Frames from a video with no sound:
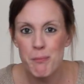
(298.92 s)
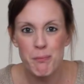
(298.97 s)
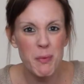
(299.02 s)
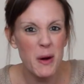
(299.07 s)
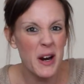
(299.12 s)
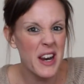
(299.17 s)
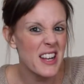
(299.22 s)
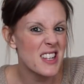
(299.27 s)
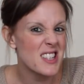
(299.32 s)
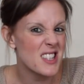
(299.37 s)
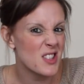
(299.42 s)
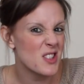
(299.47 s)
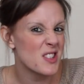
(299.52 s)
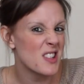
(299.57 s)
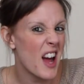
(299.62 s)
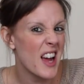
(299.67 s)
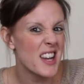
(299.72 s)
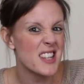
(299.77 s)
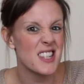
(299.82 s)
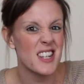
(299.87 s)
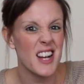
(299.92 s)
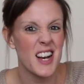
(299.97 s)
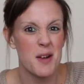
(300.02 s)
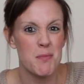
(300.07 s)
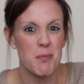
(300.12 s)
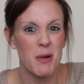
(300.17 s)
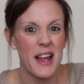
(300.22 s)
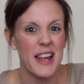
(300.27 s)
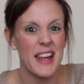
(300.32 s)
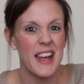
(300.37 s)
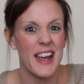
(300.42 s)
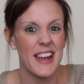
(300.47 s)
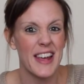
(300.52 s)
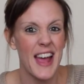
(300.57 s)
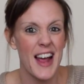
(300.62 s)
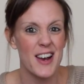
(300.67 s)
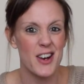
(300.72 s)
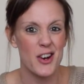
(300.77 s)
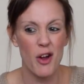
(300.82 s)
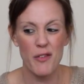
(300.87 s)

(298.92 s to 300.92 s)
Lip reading: but it's nice to kind of play it again. And